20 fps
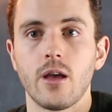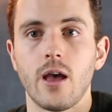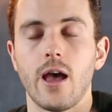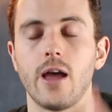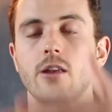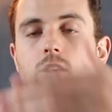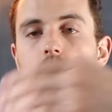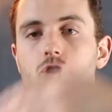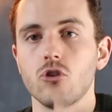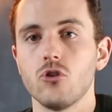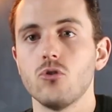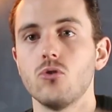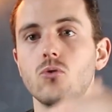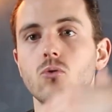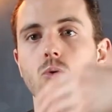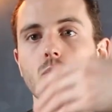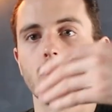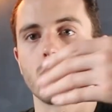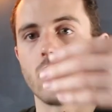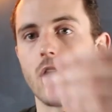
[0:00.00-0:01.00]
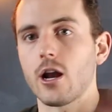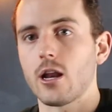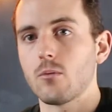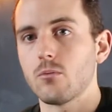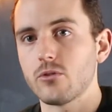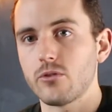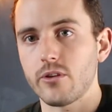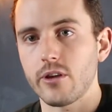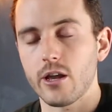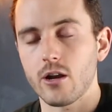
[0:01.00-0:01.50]
and you were not
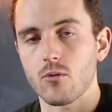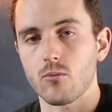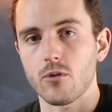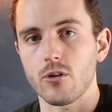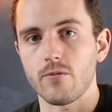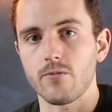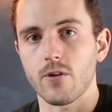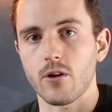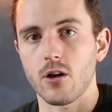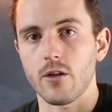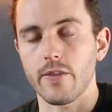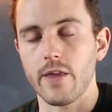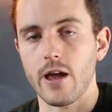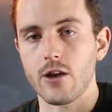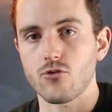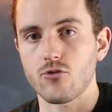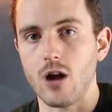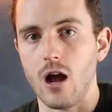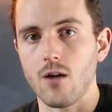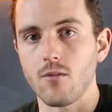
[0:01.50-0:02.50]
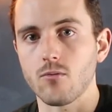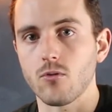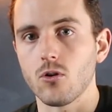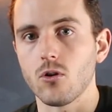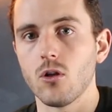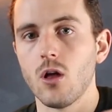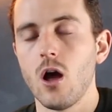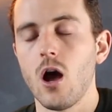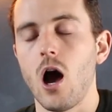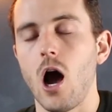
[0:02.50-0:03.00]
able to get a refund on that travel,